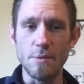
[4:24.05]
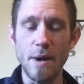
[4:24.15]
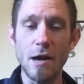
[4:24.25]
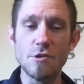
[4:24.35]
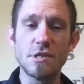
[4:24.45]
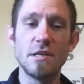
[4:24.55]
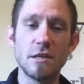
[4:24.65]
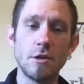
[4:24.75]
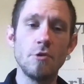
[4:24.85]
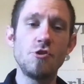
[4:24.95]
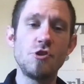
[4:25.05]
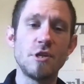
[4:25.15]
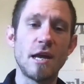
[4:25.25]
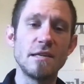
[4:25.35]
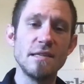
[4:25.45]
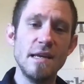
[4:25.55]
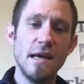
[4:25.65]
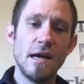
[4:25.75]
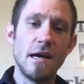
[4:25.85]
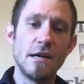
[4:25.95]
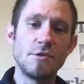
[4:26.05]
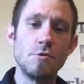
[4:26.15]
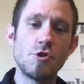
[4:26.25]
Buyers can negotiate to